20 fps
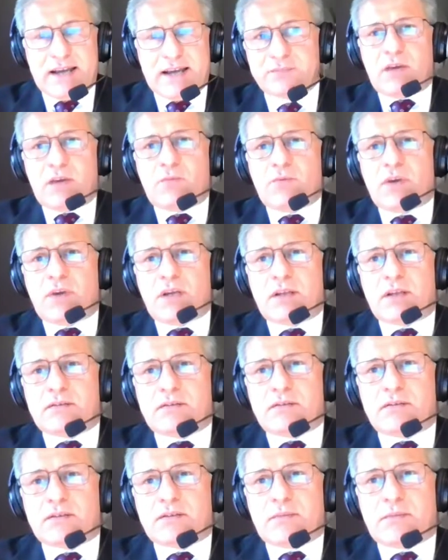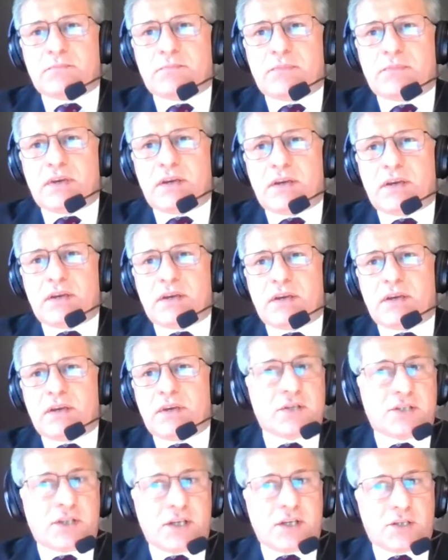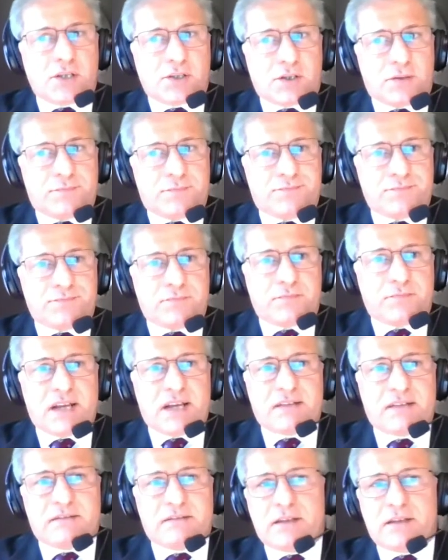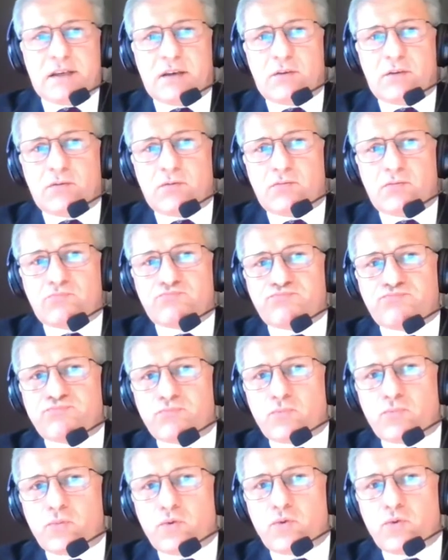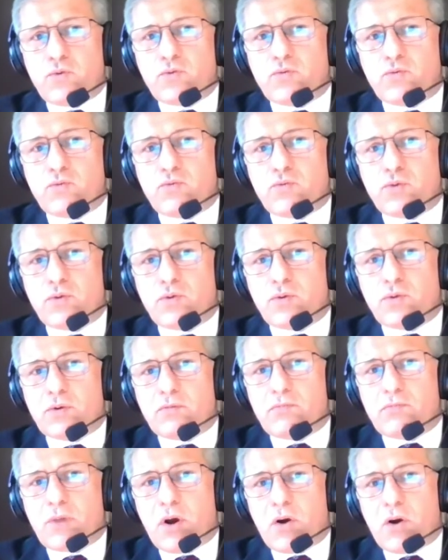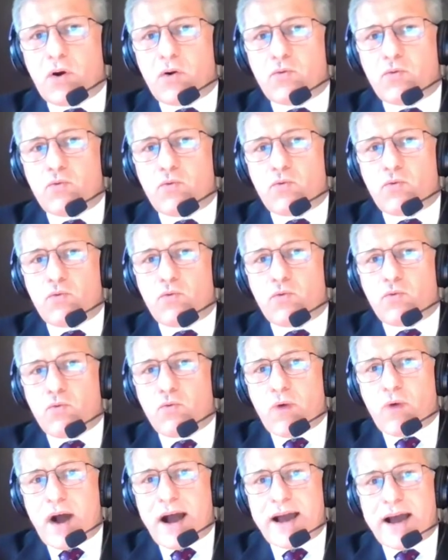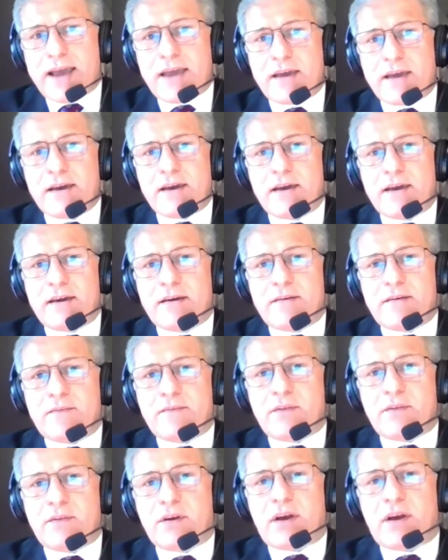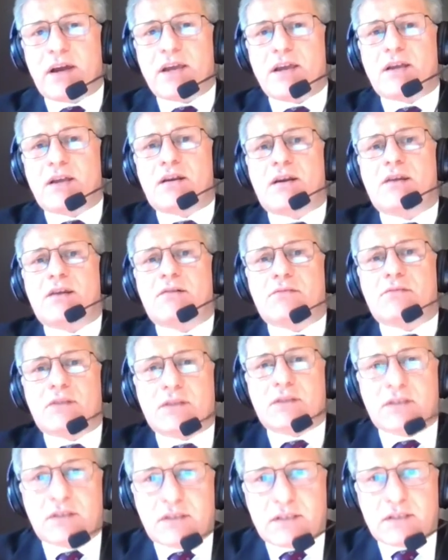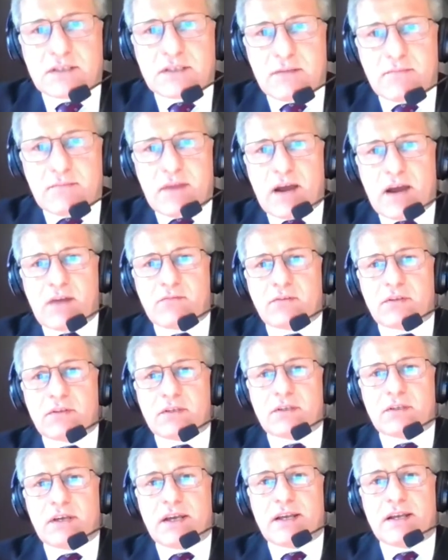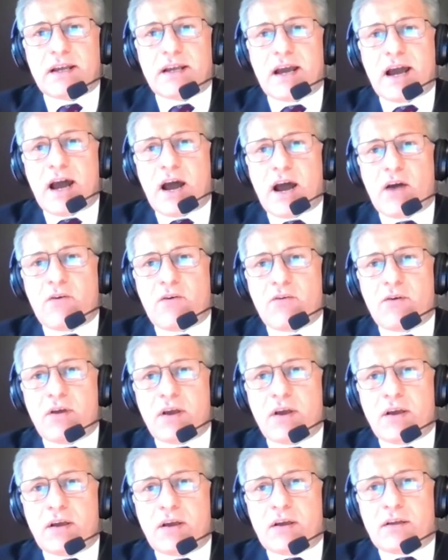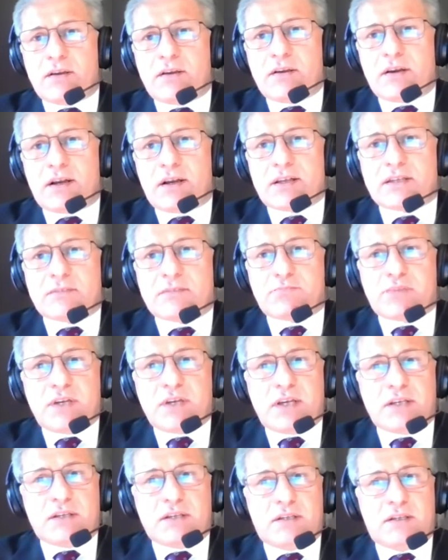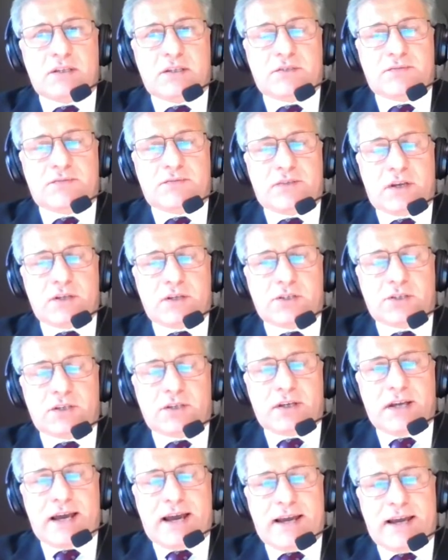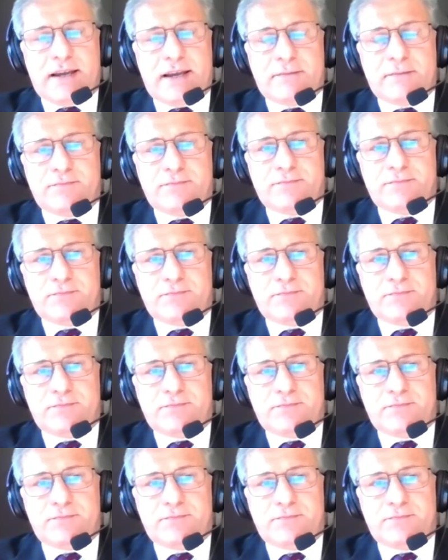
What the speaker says: They will disappear in depreciation, but who will know why they are included in this amount and how they are spread in each function line?